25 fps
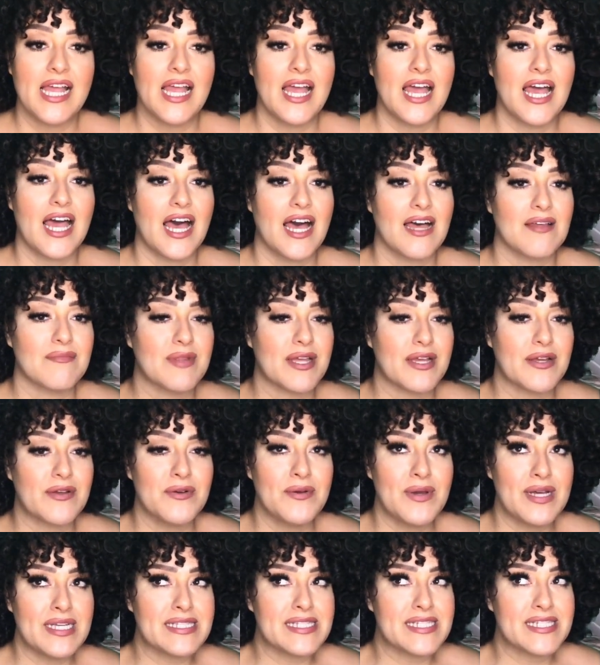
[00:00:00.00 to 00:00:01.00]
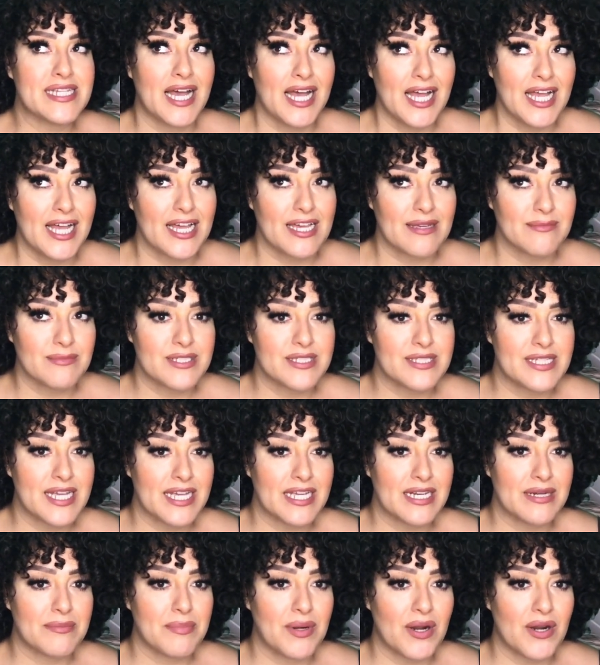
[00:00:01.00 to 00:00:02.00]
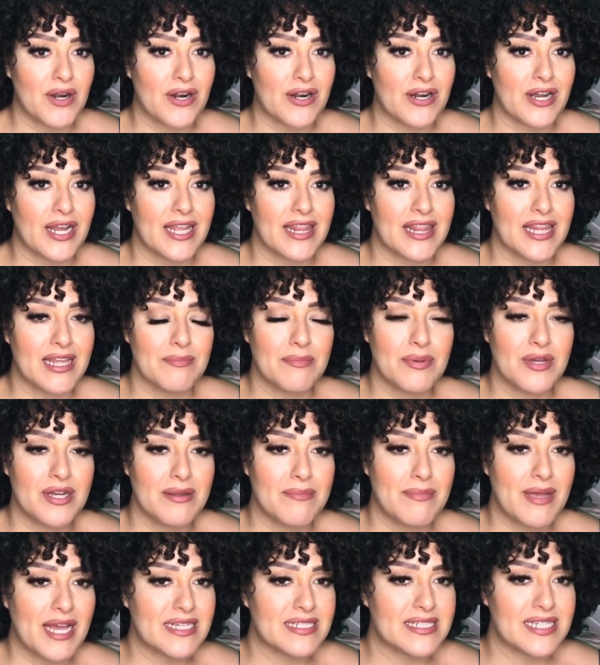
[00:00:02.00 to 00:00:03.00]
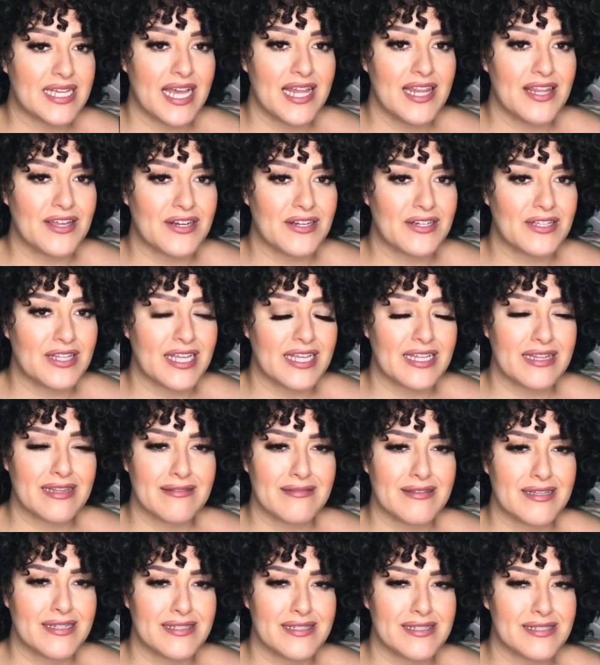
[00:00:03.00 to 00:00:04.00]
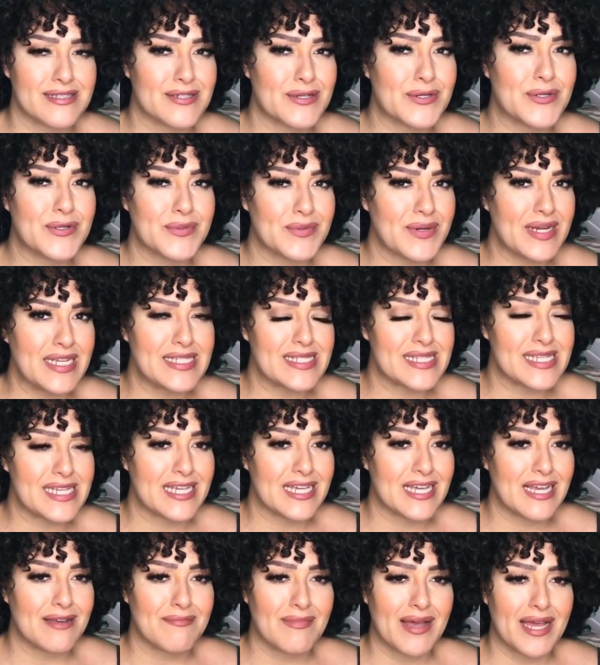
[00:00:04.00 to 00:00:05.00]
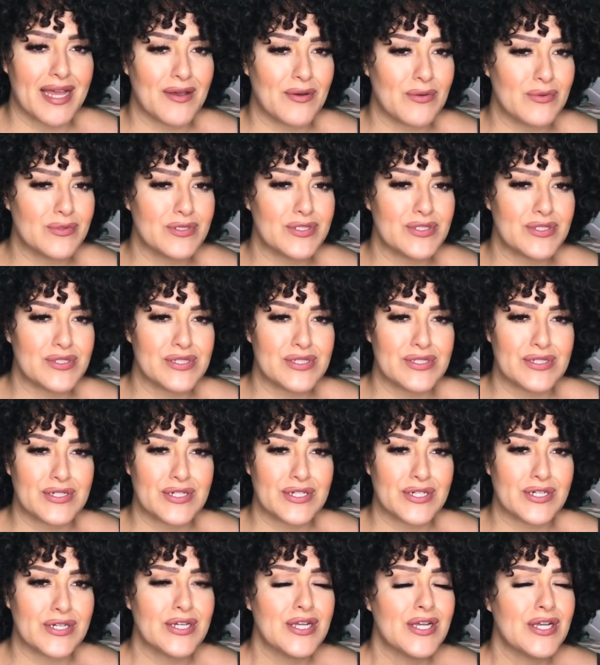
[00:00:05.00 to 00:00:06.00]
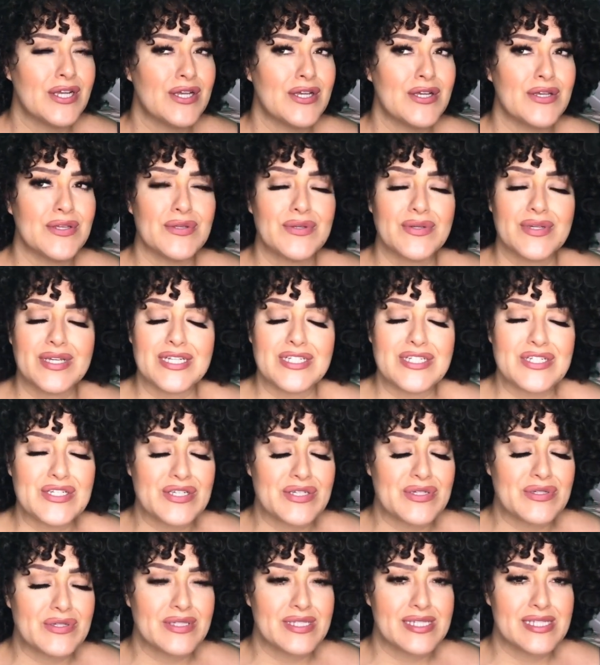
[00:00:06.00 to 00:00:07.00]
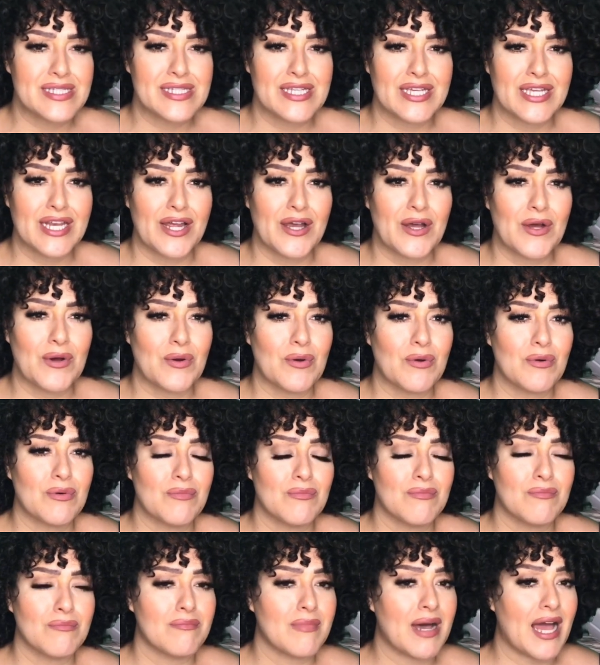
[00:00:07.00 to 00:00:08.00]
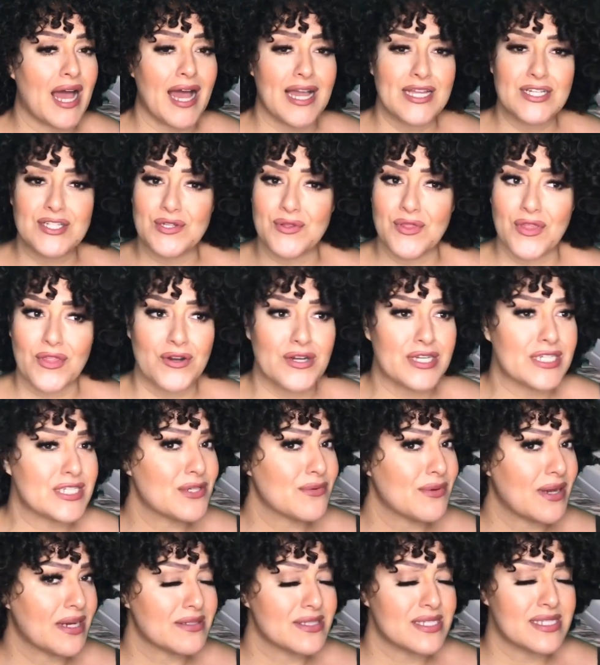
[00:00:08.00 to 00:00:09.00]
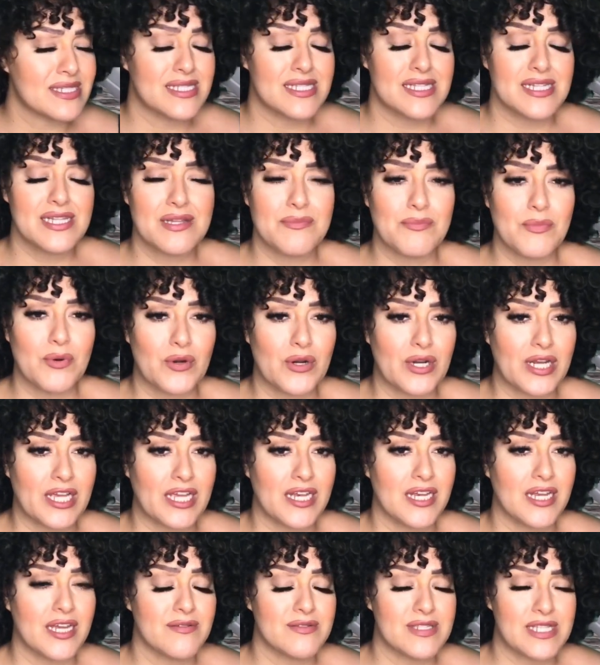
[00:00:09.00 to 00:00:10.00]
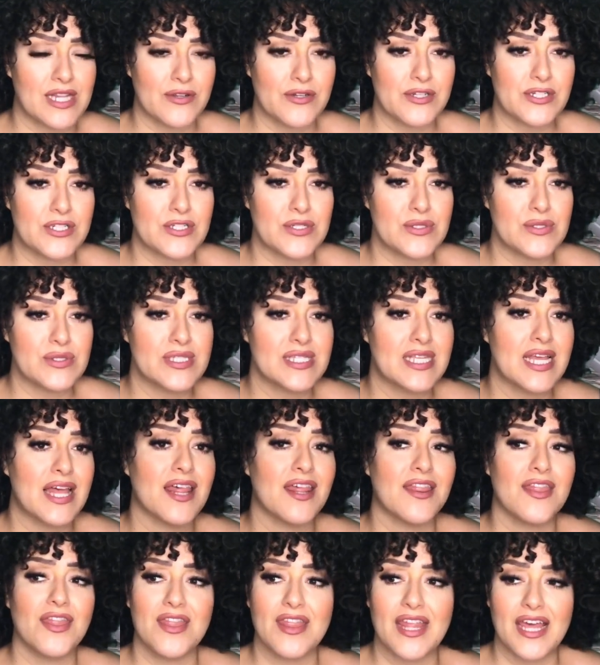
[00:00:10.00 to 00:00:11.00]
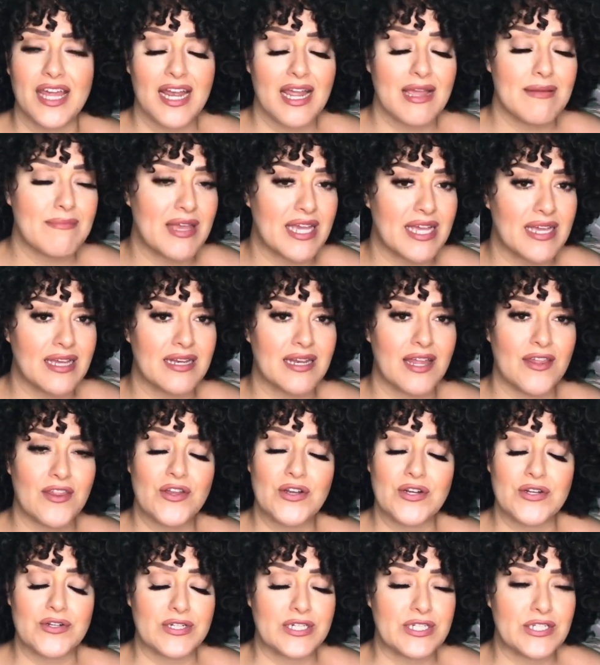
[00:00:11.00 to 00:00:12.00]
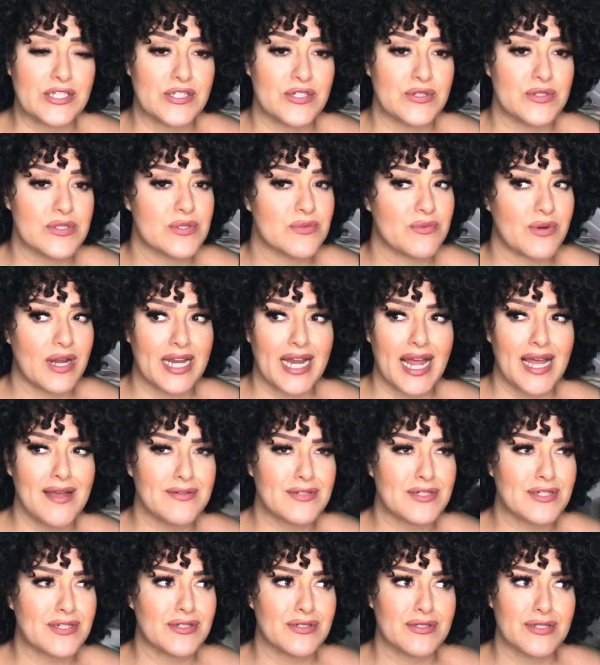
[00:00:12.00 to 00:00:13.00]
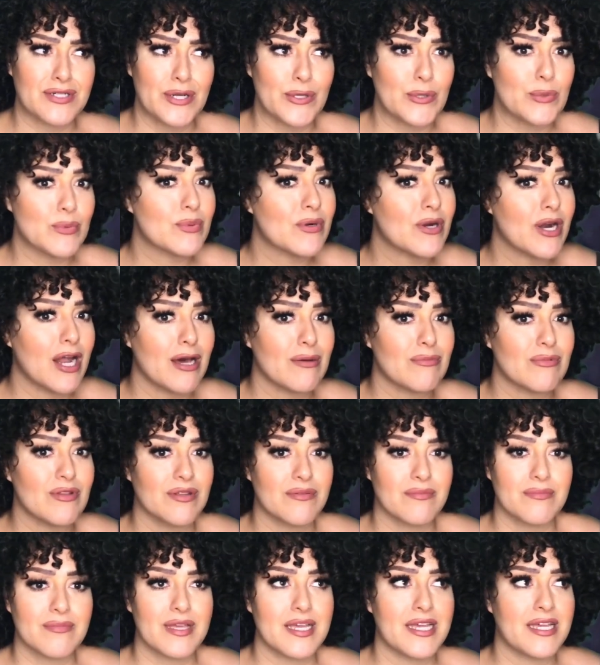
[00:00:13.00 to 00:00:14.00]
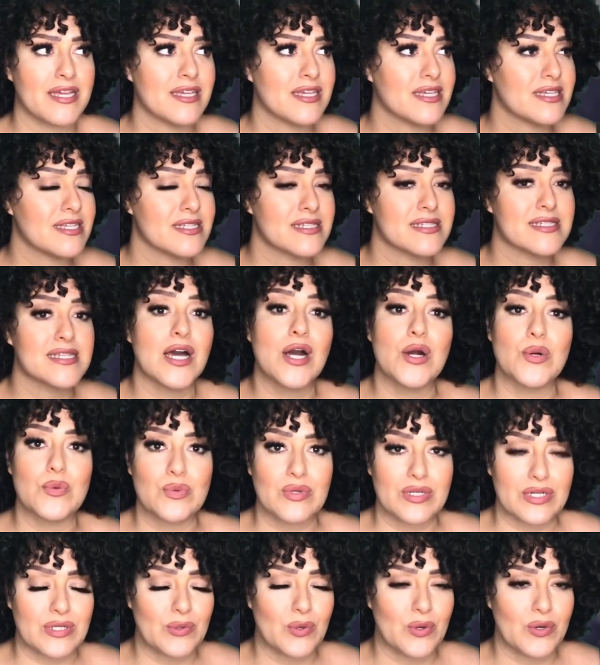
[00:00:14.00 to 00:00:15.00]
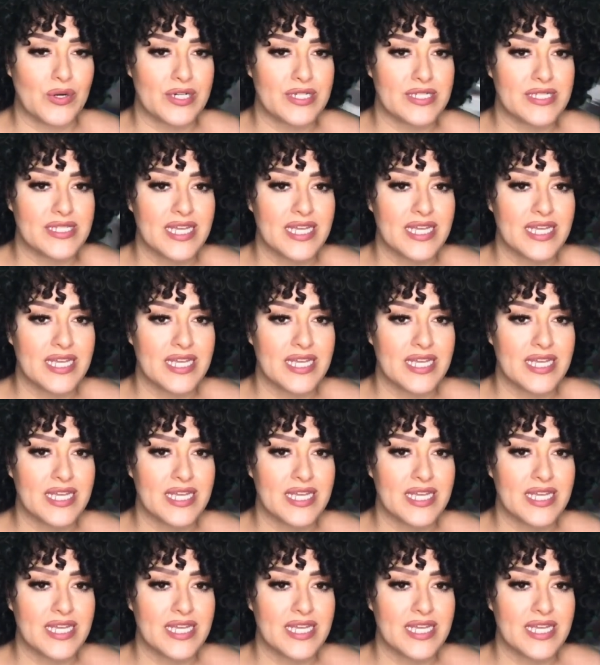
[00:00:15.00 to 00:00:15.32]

I'm like, who has time to take it apart and then put it back together? Like, that's crazy. My old juicer, you can juice, I do 32 ounces in the morning of celery juice, and then I make another green juice right after, no problem. It is a workhorse.